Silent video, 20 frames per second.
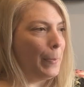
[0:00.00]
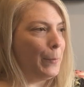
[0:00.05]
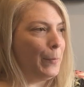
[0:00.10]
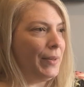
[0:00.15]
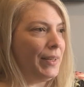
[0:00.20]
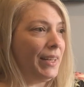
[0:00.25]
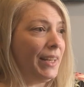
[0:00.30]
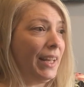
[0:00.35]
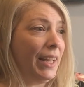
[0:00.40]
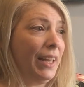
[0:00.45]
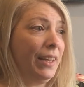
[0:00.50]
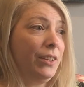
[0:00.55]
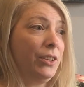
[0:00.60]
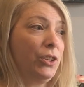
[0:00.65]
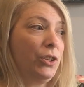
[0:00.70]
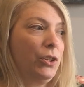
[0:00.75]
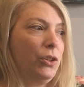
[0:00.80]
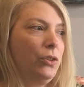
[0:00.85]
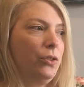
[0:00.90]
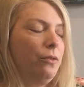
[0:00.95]
But
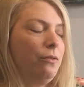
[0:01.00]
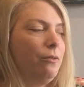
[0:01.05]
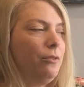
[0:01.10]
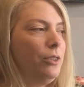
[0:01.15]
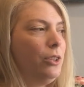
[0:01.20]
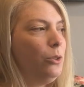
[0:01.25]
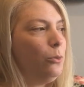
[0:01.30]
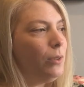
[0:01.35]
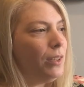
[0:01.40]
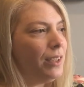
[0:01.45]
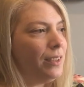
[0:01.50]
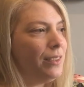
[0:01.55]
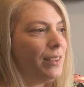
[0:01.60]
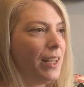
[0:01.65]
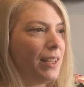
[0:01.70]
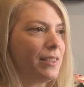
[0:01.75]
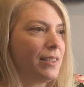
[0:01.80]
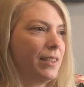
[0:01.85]
again, you can get